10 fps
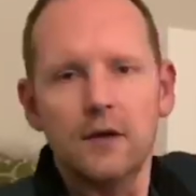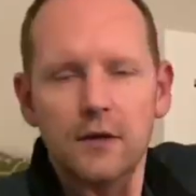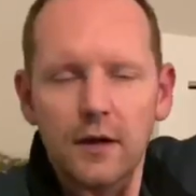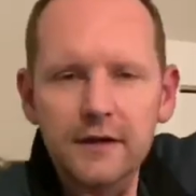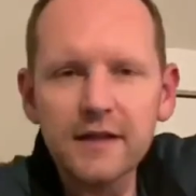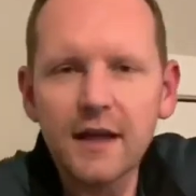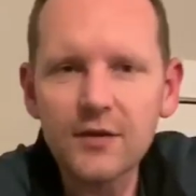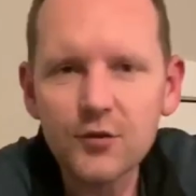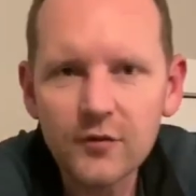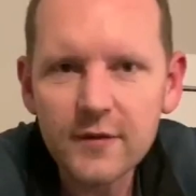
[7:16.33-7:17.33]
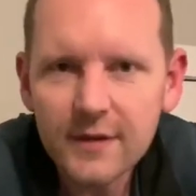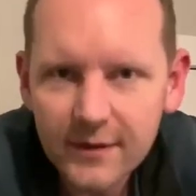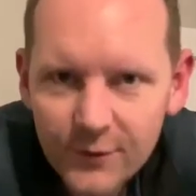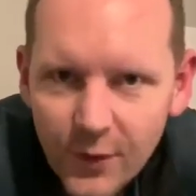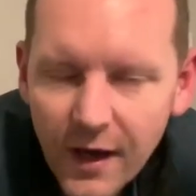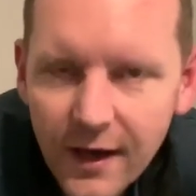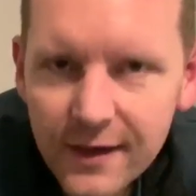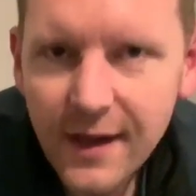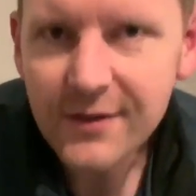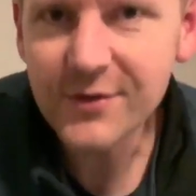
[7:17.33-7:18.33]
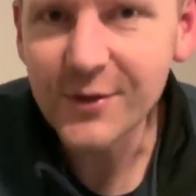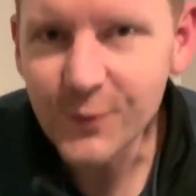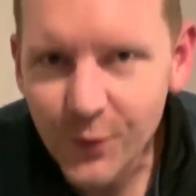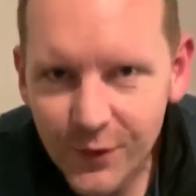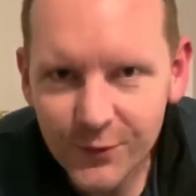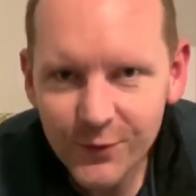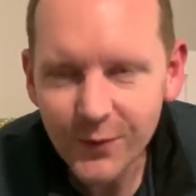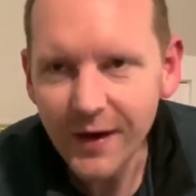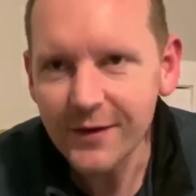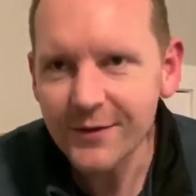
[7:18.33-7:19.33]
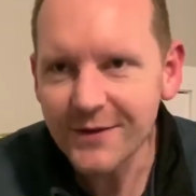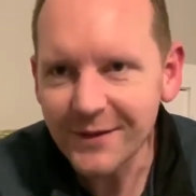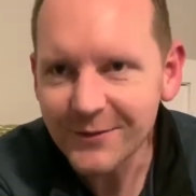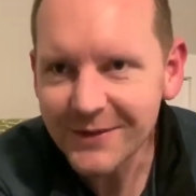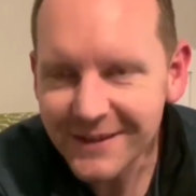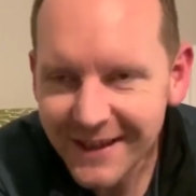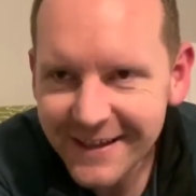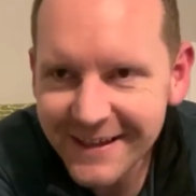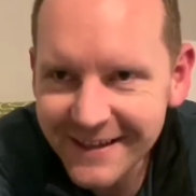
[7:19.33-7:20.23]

So I did actually receive quite a nasty wound while I was out today.